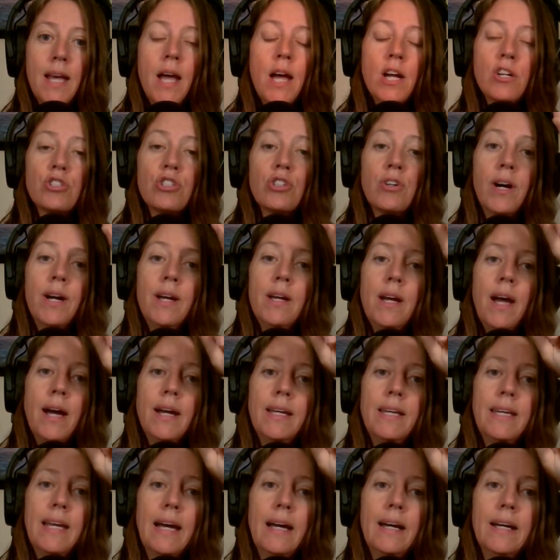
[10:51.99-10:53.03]
try
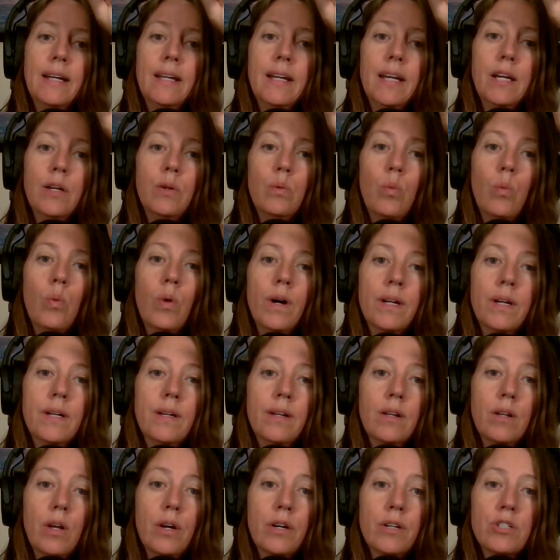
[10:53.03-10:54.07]
again in one
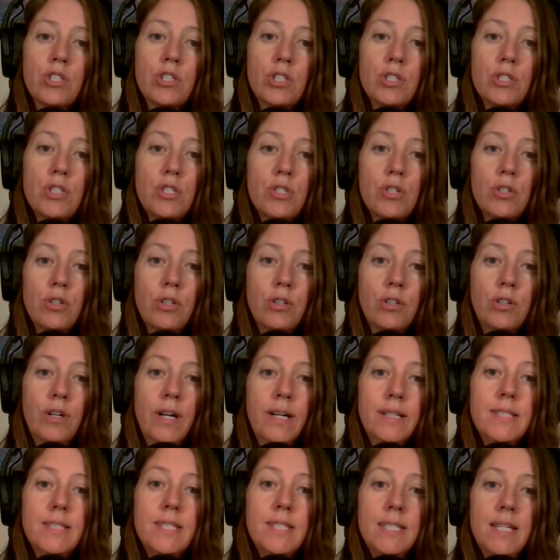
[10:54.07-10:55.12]
larger circle
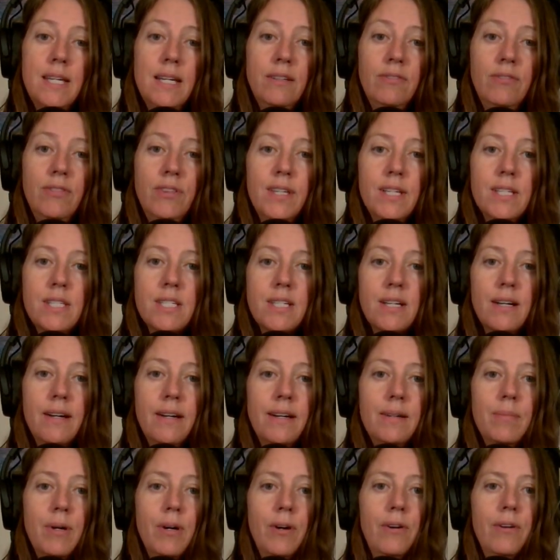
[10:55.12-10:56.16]
and see if this
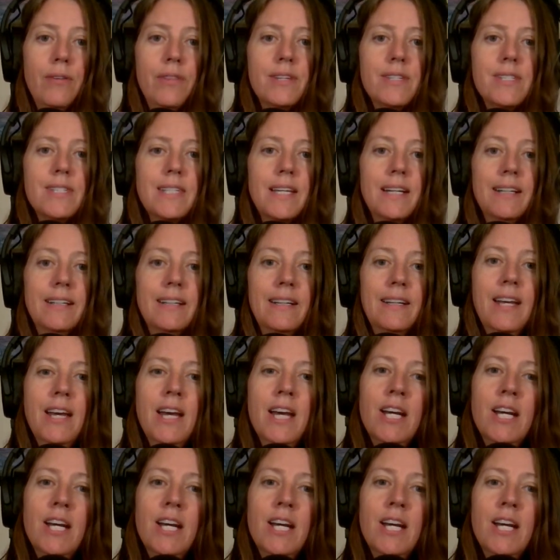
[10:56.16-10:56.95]
time all of a sudden,